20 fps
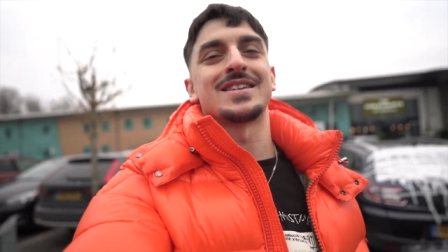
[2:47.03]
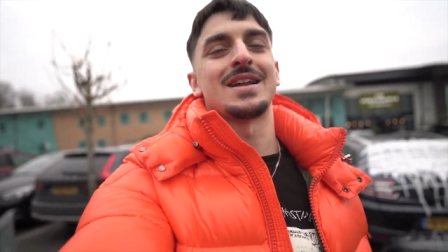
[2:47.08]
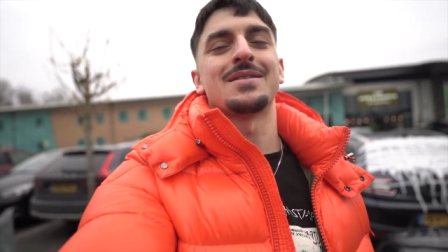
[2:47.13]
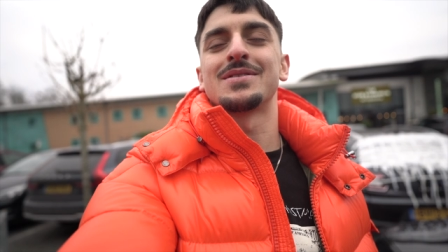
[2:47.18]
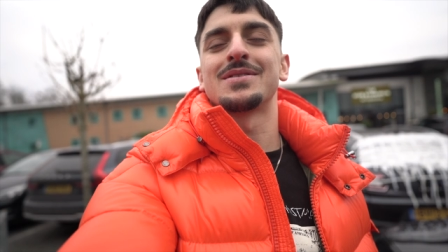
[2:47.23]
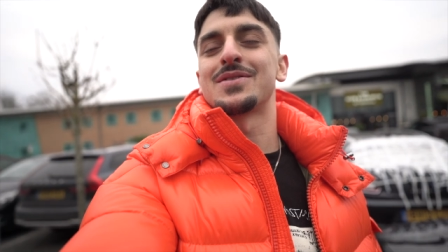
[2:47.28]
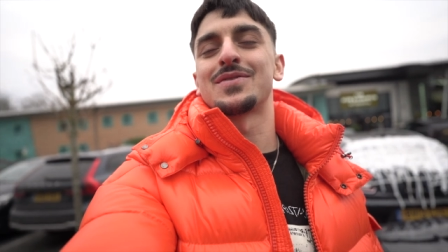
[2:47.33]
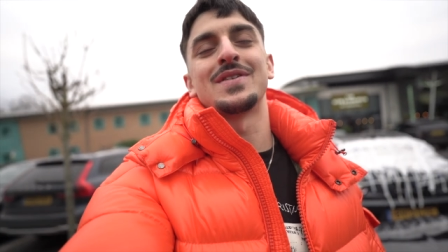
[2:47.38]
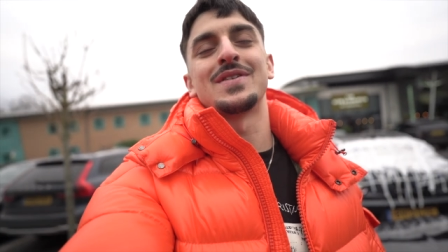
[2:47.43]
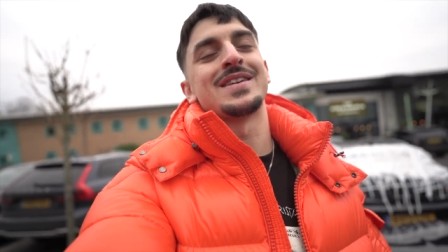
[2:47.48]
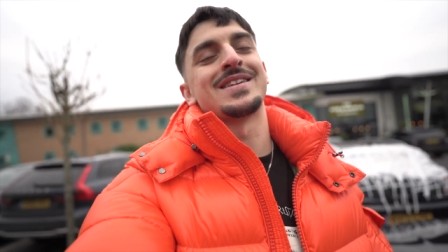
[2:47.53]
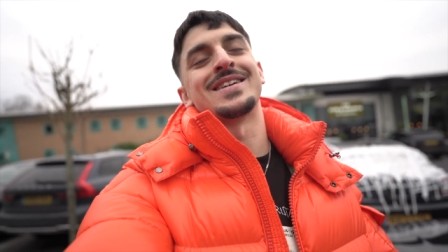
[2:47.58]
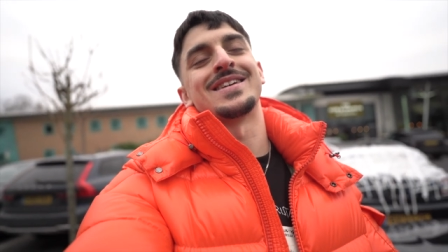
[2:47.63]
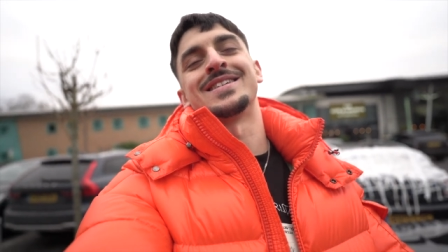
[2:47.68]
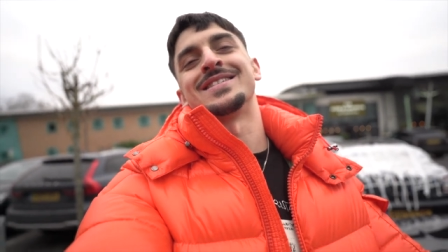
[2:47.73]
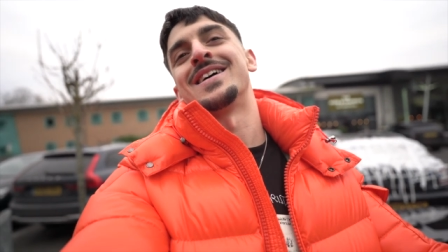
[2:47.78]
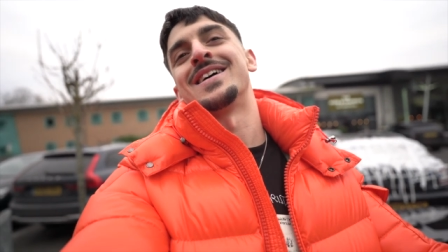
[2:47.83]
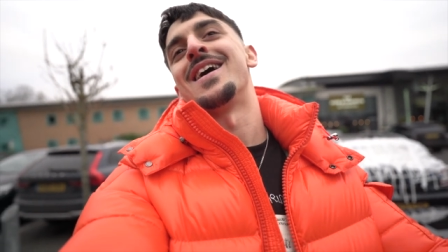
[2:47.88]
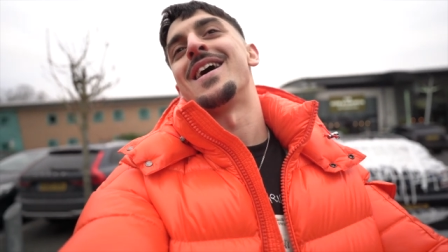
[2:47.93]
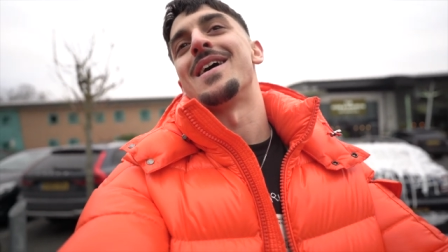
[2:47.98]
And I'm just
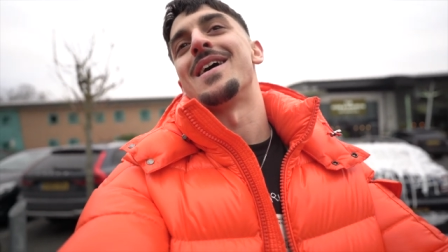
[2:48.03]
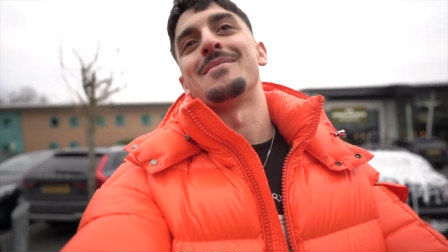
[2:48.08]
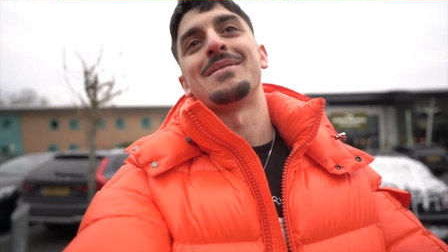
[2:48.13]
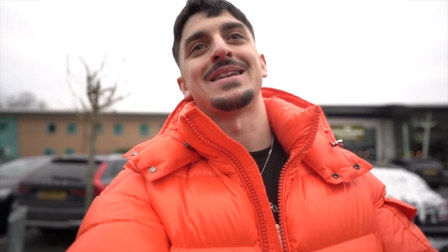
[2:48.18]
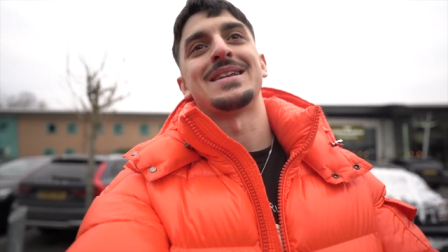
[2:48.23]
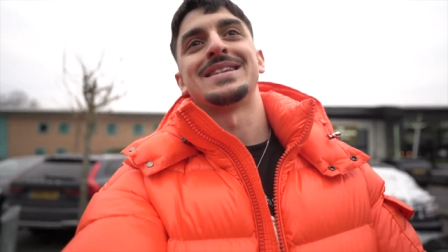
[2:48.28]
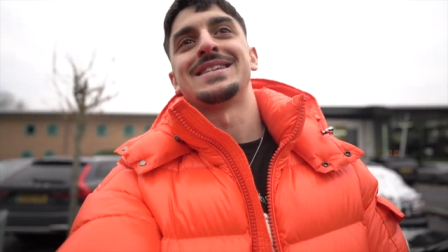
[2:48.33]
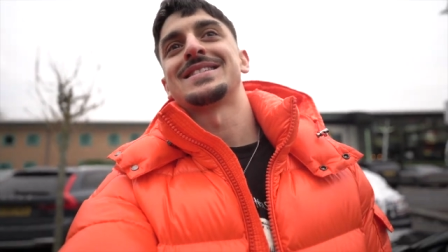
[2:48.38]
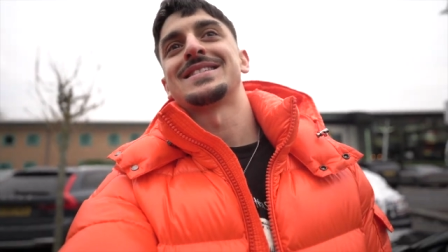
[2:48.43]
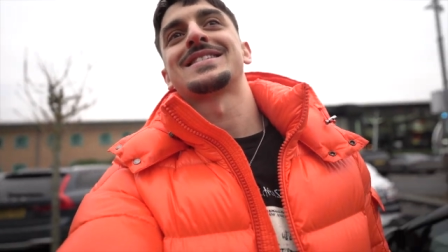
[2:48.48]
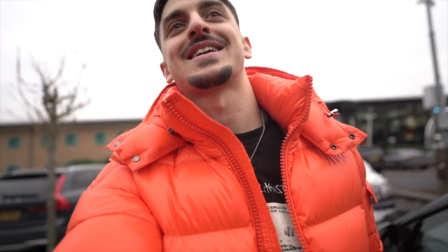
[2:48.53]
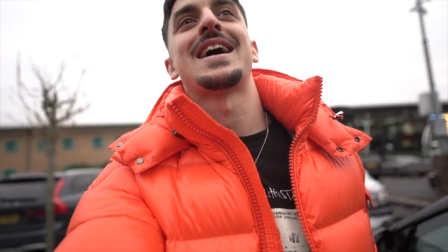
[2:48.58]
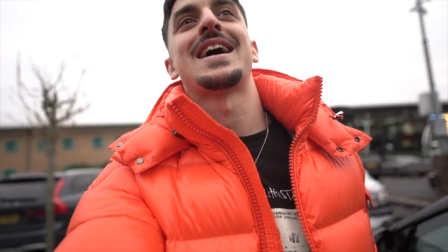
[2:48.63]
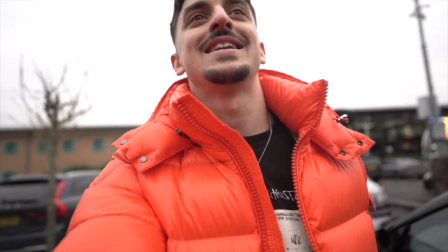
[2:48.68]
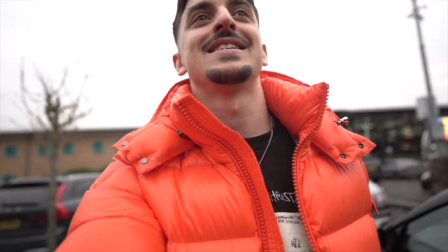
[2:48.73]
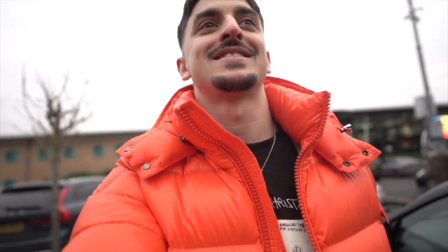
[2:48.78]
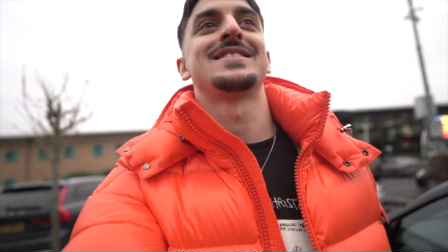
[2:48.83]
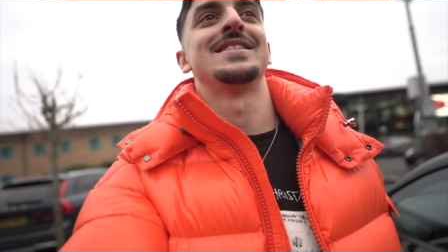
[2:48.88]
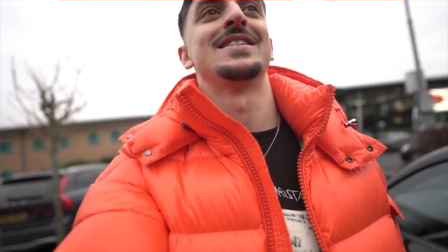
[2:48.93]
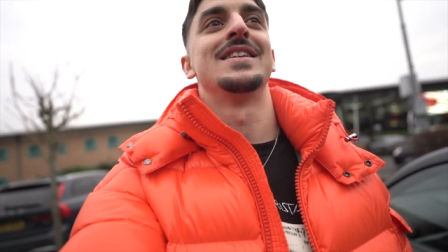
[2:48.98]
thinking, nah man, this guy,
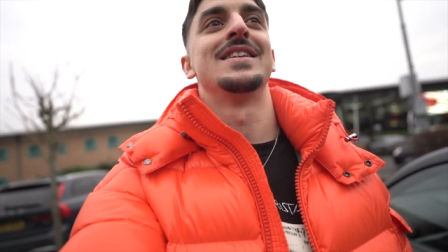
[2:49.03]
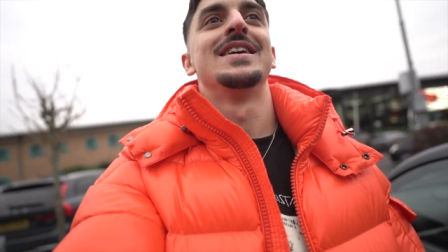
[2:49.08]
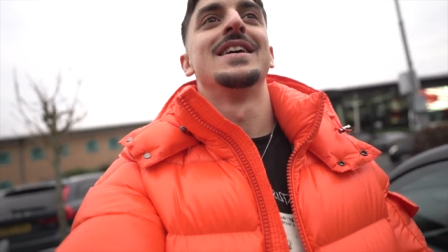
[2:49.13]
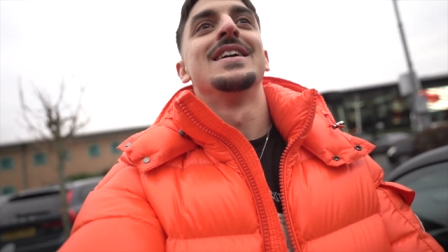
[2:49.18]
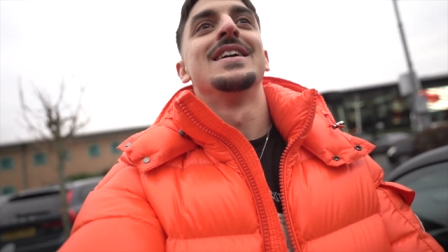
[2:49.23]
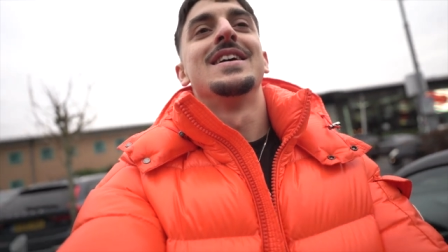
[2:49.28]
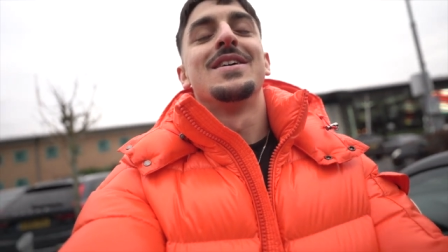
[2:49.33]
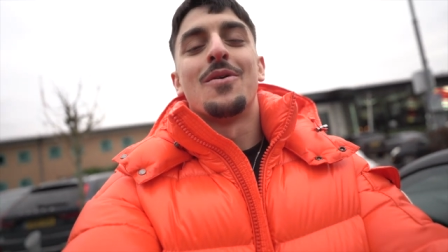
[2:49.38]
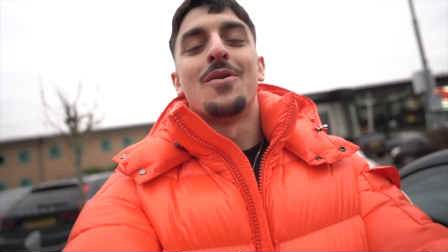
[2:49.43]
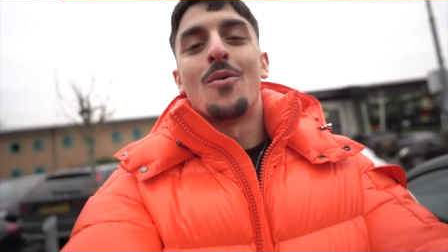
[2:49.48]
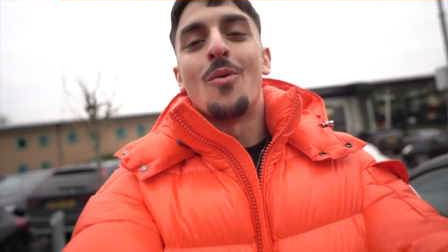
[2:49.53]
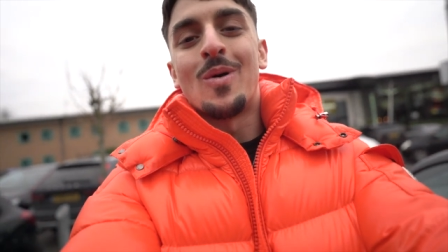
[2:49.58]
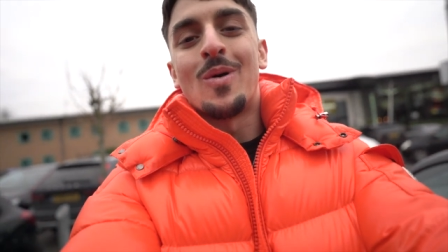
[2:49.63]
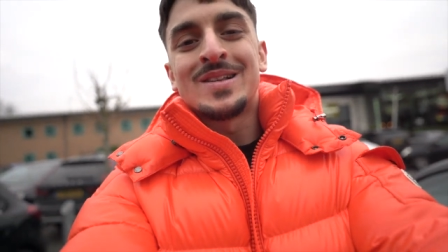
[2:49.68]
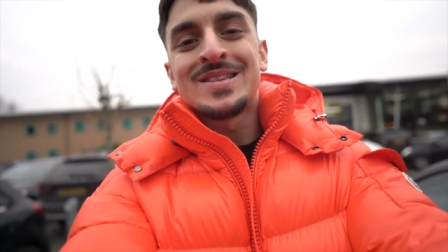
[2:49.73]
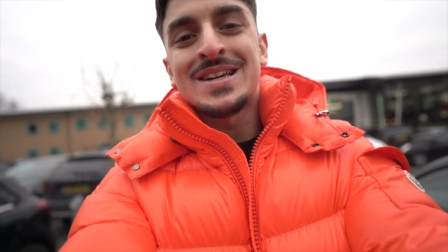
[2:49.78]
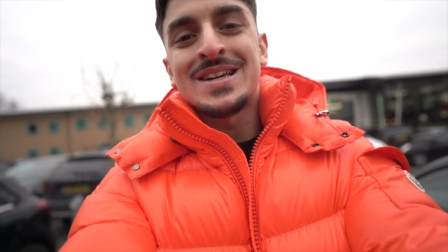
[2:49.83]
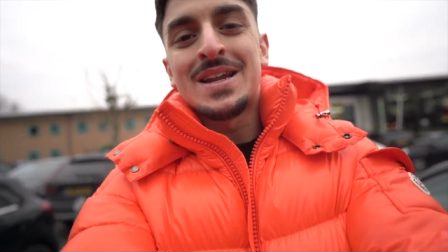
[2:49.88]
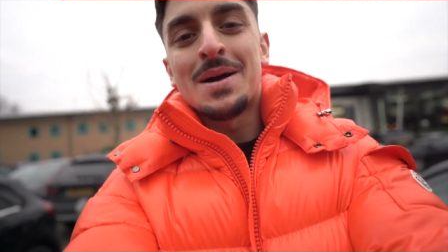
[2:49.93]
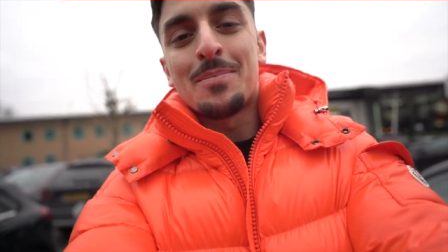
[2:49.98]
listen,
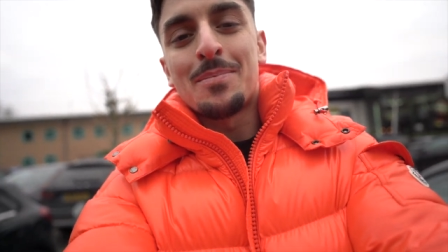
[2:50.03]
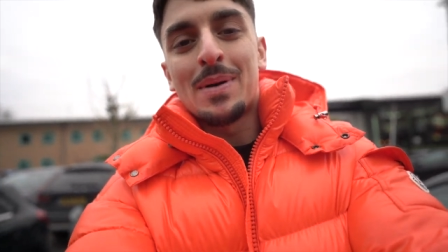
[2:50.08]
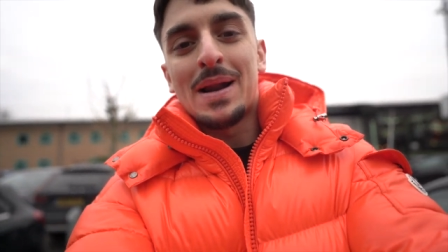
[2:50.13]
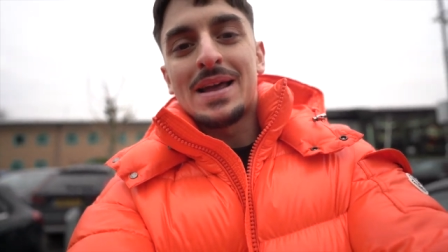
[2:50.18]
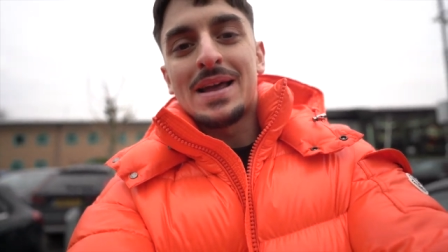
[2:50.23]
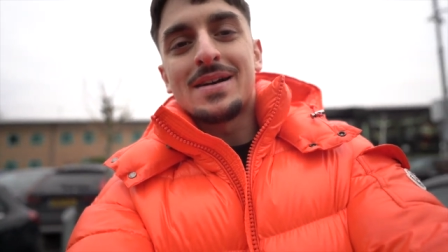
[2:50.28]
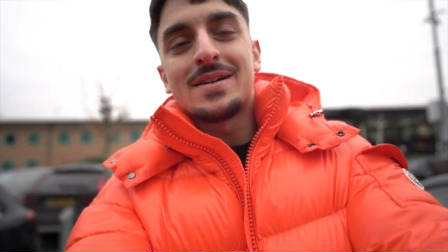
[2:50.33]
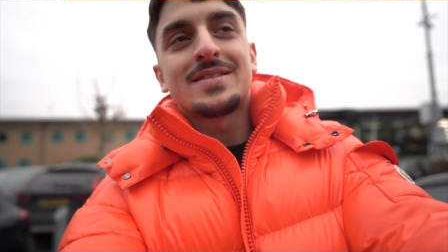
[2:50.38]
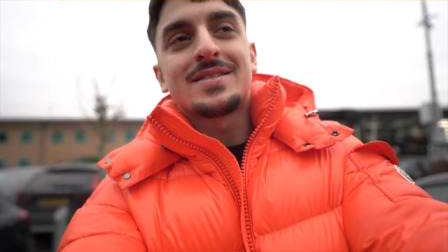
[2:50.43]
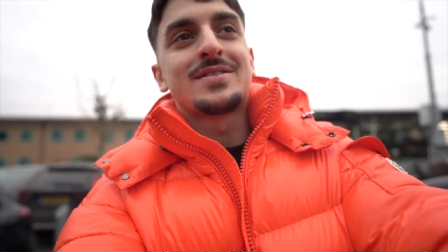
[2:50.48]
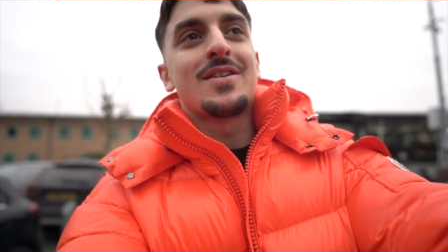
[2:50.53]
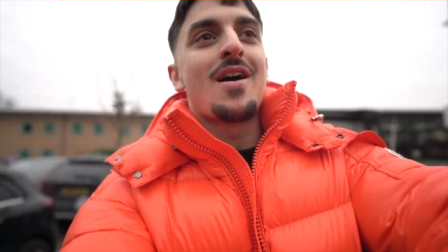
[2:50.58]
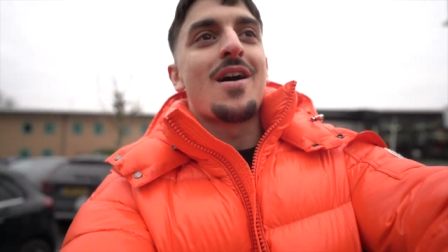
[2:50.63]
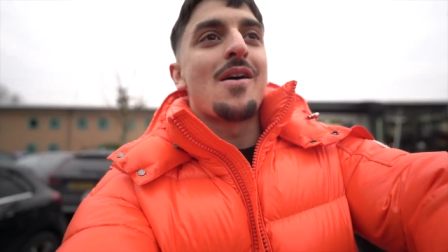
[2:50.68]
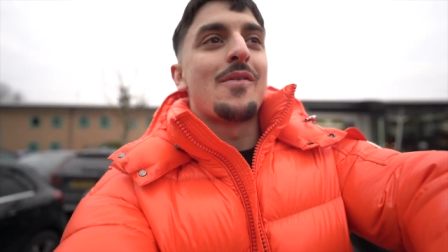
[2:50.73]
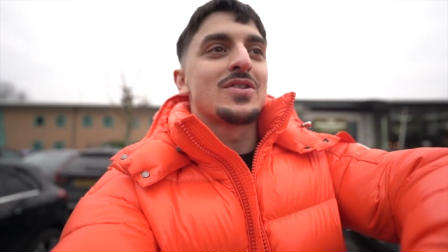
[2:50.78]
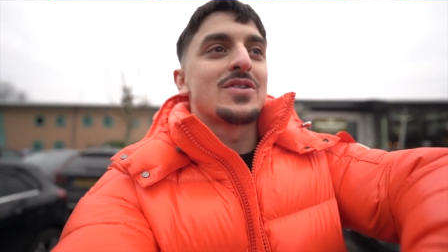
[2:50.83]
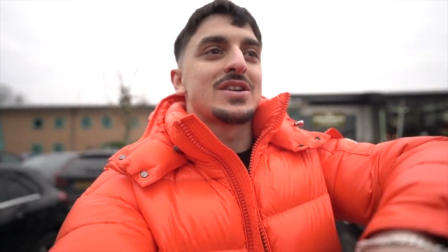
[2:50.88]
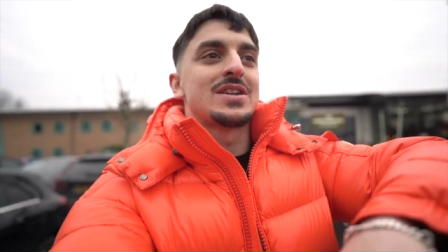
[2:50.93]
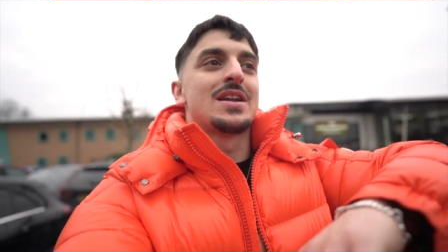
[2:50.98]
one's trying to play us, the
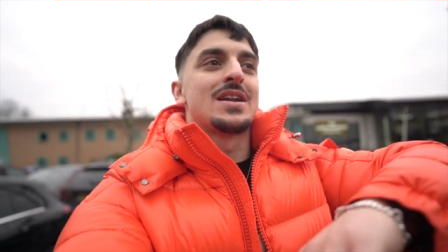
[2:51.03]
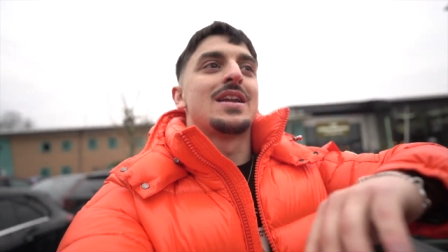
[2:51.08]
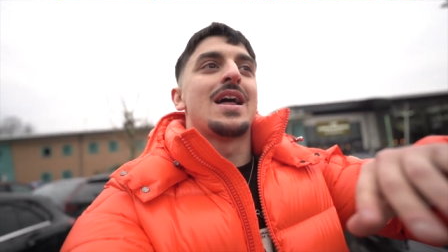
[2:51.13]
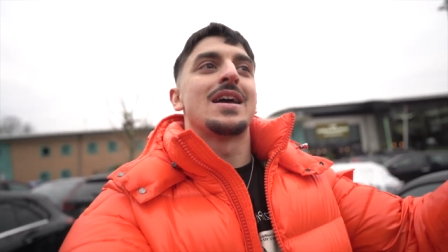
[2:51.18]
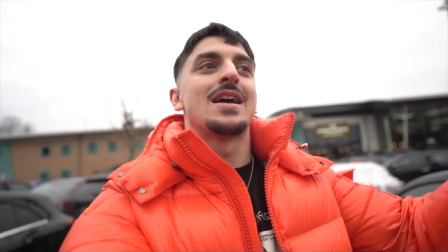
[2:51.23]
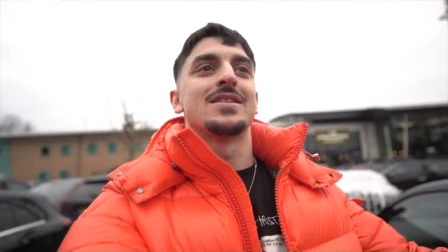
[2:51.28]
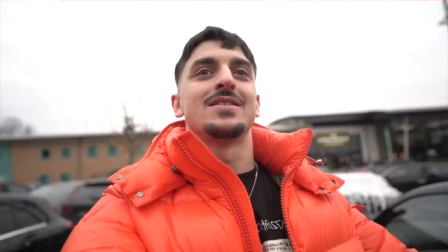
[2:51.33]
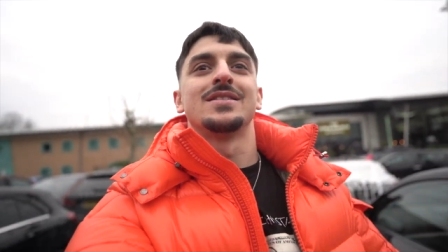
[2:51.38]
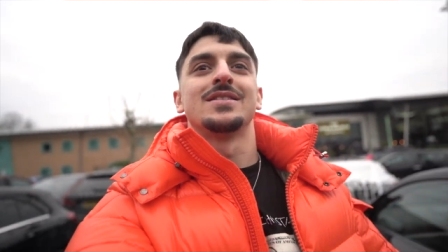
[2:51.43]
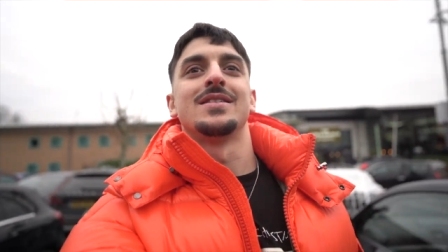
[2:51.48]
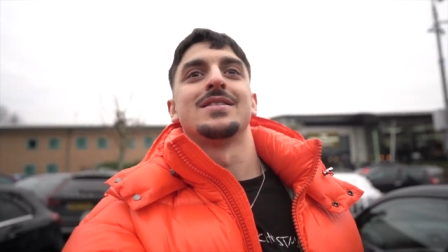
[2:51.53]
other's trying to like